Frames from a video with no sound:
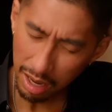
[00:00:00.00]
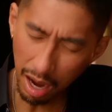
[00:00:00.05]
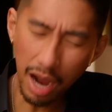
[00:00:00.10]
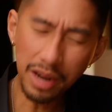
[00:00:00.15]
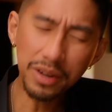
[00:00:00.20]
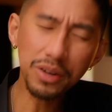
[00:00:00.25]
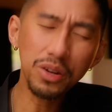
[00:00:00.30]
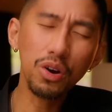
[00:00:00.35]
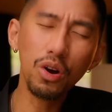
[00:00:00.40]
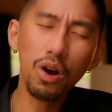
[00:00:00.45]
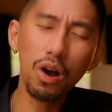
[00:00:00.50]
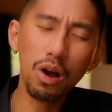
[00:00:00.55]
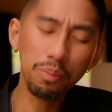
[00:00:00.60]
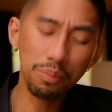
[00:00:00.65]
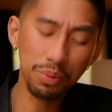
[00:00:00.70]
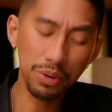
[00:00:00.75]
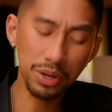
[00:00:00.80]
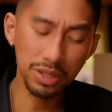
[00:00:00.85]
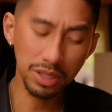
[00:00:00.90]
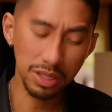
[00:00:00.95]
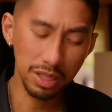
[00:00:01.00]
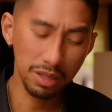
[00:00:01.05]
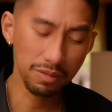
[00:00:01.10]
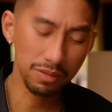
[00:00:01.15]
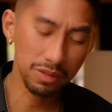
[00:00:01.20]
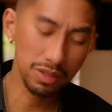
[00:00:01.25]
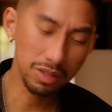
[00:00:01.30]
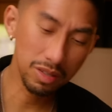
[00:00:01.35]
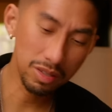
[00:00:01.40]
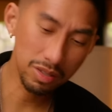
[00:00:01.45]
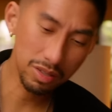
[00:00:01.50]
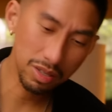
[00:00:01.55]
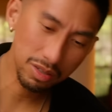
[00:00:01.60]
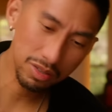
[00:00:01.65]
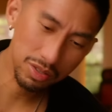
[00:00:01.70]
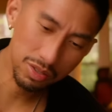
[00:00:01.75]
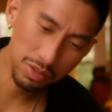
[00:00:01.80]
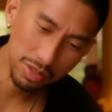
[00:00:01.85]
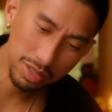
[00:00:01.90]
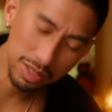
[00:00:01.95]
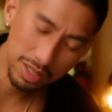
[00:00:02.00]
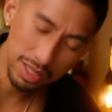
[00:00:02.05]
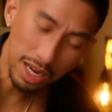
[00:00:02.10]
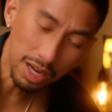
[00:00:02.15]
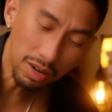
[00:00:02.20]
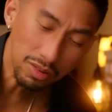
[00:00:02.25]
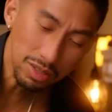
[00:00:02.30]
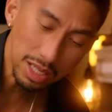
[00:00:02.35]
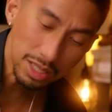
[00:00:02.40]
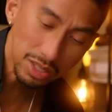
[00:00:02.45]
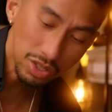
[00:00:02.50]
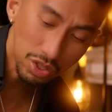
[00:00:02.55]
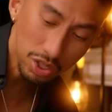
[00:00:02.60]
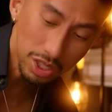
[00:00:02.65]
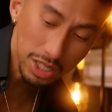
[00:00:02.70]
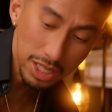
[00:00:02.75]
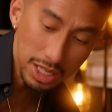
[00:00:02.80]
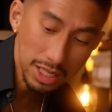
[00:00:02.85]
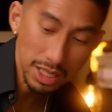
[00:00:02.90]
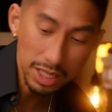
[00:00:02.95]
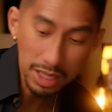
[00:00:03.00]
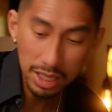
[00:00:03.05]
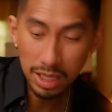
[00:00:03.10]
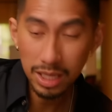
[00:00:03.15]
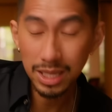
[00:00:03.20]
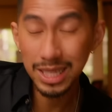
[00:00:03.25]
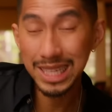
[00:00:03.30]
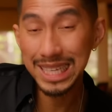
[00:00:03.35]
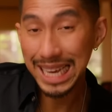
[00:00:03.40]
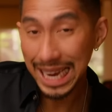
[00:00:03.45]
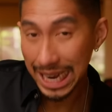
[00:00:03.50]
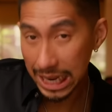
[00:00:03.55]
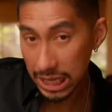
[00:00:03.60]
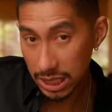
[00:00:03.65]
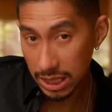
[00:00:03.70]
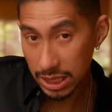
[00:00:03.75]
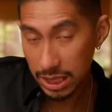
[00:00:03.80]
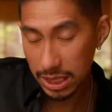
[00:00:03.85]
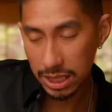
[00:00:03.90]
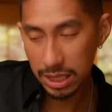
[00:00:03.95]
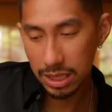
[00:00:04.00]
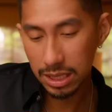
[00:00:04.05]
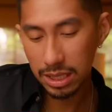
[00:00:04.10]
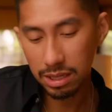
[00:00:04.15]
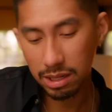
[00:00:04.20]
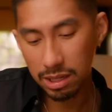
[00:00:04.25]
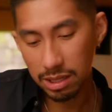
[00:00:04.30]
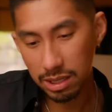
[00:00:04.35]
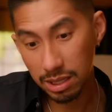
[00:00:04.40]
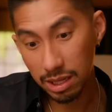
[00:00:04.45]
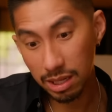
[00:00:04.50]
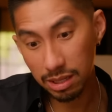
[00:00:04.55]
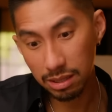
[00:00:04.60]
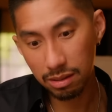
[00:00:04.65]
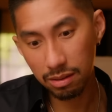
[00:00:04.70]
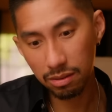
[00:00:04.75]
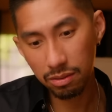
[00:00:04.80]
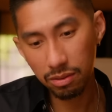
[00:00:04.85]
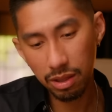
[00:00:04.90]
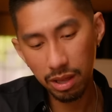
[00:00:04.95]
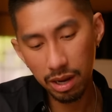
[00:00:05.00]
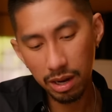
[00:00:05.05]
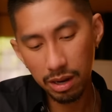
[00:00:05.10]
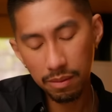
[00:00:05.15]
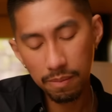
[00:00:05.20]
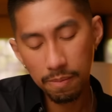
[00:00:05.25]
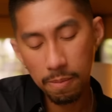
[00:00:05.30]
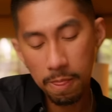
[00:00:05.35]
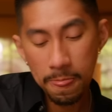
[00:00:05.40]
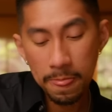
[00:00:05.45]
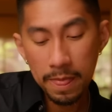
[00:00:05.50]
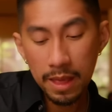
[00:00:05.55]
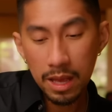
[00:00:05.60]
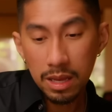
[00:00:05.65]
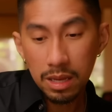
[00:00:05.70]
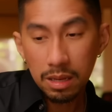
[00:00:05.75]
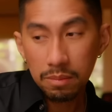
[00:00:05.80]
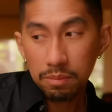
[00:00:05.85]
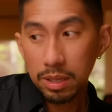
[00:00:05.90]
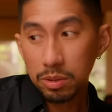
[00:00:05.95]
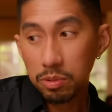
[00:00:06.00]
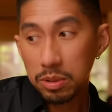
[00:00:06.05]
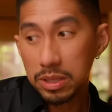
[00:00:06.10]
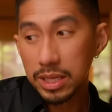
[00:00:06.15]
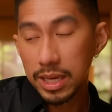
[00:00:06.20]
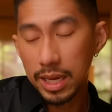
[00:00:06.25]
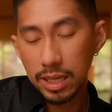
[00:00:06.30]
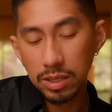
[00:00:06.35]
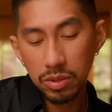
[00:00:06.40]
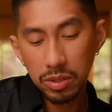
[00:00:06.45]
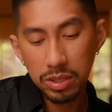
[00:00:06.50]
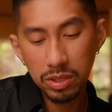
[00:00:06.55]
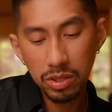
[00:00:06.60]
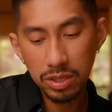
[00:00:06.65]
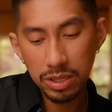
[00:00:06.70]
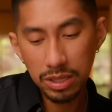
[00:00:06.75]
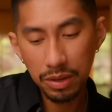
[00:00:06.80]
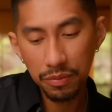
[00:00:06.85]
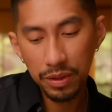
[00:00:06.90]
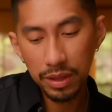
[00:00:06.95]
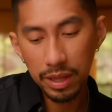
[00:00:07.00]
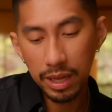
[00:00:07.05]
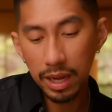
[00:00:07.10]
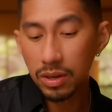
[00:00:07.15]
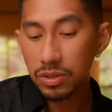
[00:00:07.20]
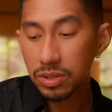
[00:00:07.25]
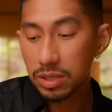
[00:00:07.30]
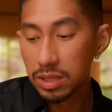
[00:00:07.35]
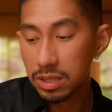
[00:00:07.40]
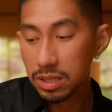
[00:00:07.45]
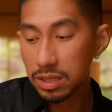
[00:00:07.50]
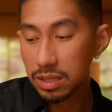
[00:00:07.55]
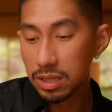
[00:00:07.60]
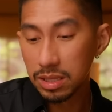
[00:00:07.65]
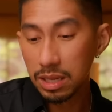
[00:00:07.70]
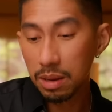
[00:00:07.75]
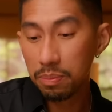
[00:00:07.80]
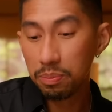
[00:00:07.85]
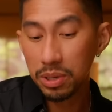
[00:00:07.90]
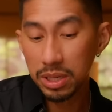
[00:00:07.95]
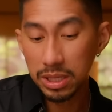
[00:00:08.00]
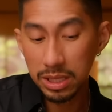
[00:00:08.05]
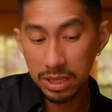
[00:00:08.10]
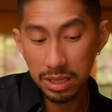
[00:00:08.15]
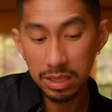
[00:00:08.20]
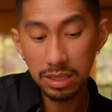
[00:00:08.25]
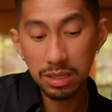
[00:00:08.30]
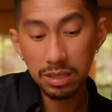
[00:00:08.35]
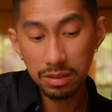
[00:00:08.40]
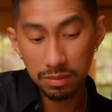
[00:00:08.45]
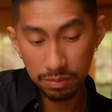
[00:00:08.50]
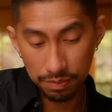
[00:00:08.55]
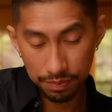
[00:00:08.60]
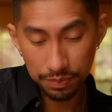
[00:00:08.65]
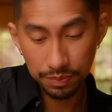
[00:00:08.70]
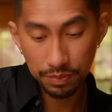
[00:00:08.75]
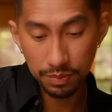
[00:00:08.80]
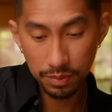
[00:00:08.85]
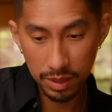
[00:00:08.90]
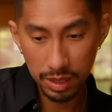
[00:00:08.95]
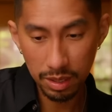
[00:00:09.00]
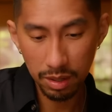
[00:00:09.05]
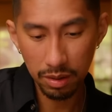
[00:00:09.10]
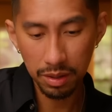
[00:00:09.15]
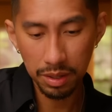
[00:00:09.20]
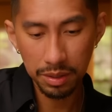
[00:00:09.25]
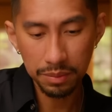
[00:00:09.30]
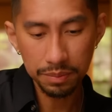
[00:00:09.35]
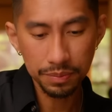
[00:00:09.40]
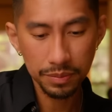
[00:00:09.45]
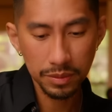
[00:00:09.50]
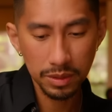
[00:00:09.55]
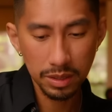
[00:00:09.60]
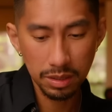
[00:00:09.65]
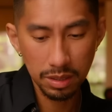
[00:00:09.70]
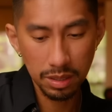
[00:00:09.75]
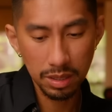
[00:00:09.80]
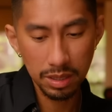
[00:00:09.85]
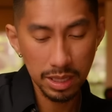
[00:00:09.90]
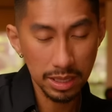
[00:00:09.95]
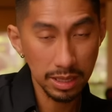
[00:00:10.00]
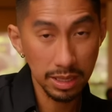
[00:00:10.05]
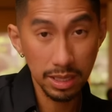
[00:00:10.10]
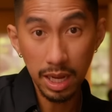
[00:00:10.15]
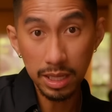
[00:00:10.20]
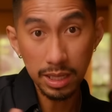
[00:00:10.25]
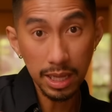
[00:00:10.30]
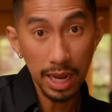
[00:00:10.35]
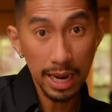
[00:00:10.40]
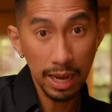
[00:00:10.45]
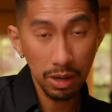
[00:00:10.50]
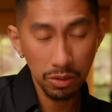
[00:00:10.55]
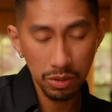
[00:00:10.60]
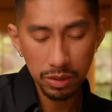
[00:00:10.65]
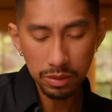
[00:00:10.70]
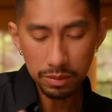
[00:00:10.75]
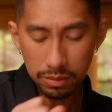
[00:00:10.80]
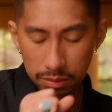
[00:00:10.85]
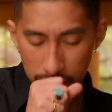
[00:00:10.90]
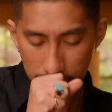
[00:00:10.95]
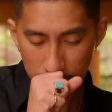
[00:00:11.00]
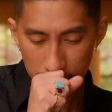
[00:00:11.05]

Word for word: uncooperative. The Three of Swords. I don't sense cheating yet, so let's not go there. But with Ketu in your seventh house, this is a separatist. Okay, it does not allow you